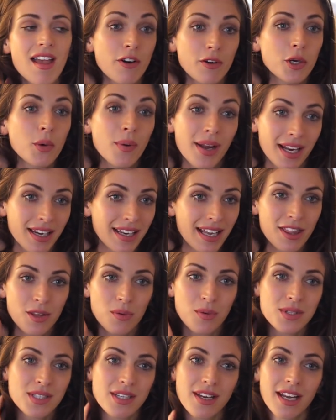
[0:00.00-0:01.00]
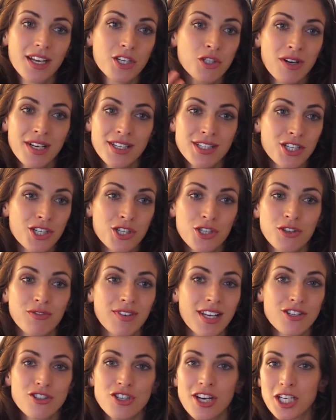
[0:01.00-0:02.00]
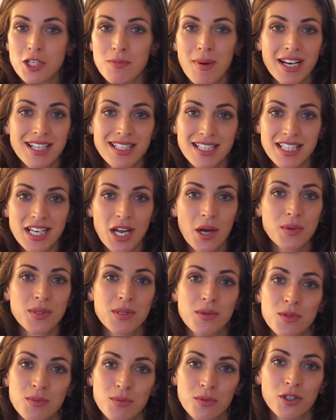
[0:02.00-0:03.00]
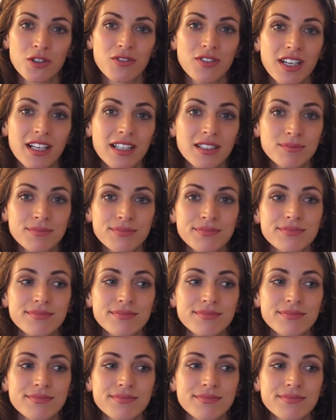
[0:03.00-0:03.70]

Very quickly, there wasn't like a transition of let's change bank details. It was more of a,